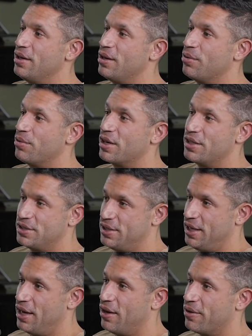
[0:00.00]
you know, we're going to
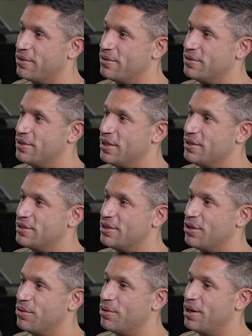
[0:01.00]
see hell. And
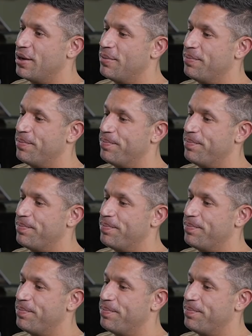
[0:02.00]
so,